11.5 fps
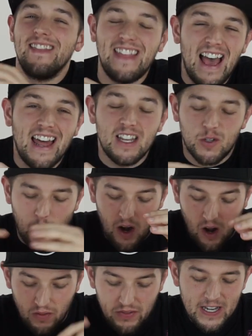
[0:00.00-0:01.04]
That is where
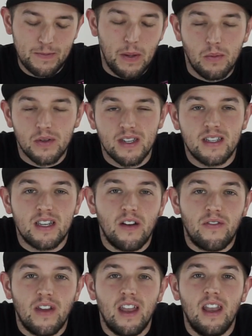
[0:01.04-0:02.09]
all these people send
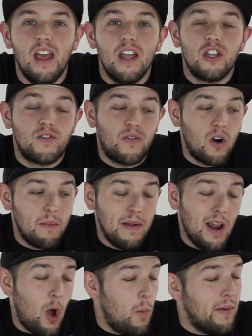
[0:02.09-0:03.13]
stuff in. It's for
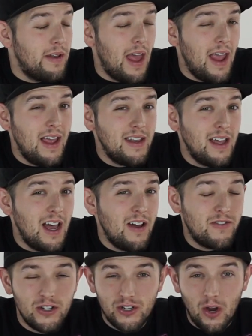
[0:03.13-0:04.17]
me to open and
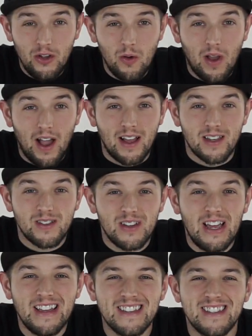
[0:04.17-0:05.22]
uh, to show you guys.
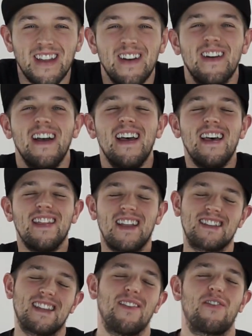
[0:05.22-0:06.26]
So
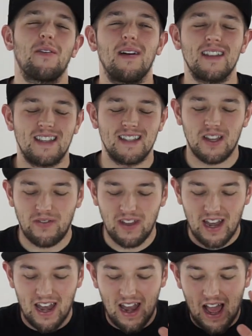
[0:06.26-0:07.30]
thanks again for everybody sending stuff
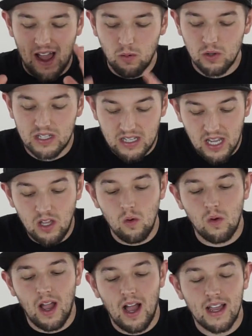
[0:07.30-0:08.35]
in, and I will see
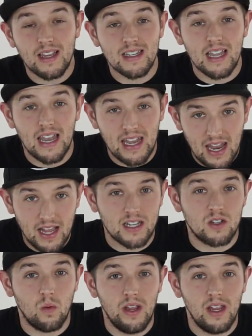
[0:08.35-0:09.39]
you guys
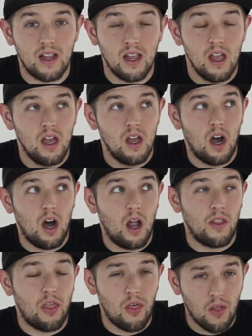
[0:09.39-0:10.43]
next week
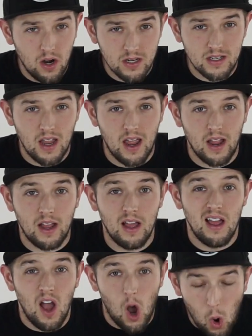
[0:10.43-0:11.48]
on Thursday,
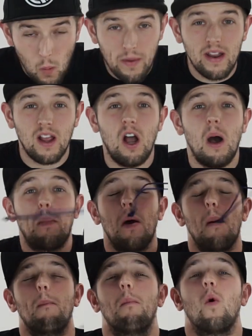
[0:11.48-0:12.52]
opening
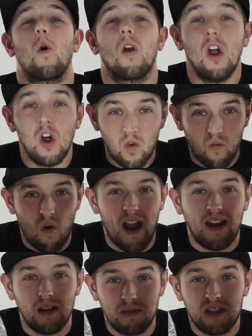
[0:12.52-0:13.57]
up more
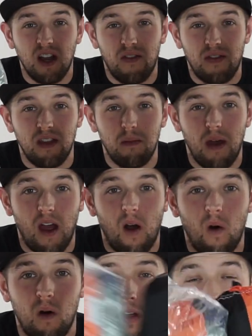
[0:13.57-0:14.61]
random stuff in the mail.